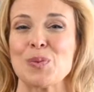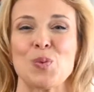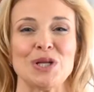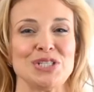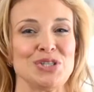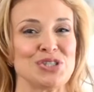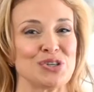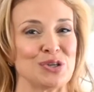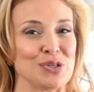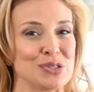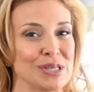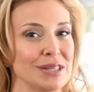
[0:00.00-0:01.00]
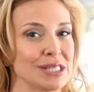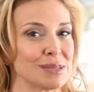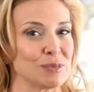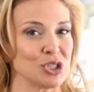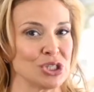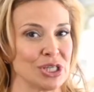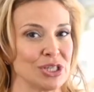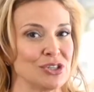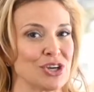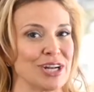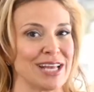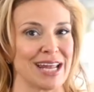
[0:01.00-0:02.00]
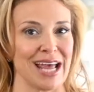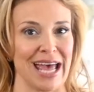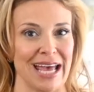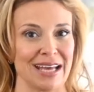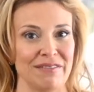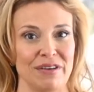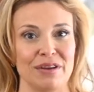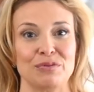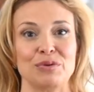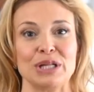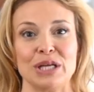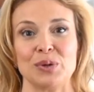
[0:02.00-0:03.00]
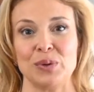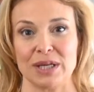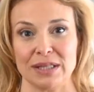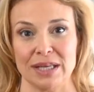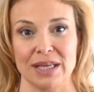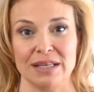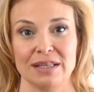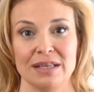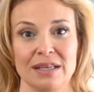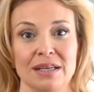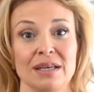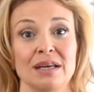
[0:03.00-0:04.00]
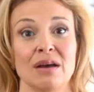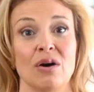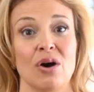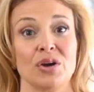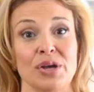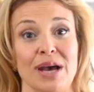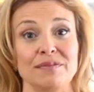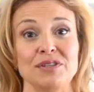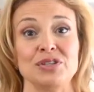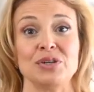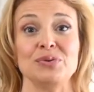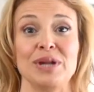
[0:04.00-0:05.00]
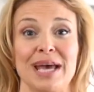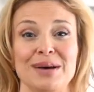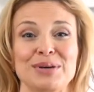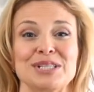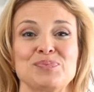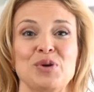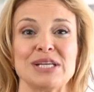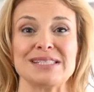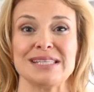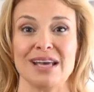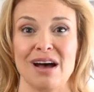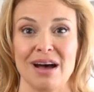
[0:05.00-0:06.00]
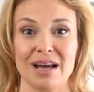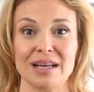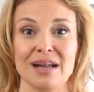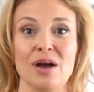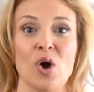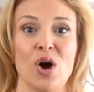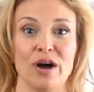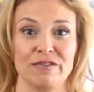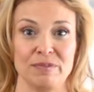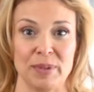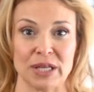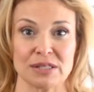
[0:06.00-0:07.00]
once you start using this machine, you're going to get a hang of it really quickly. All you have to do now is press the on/off button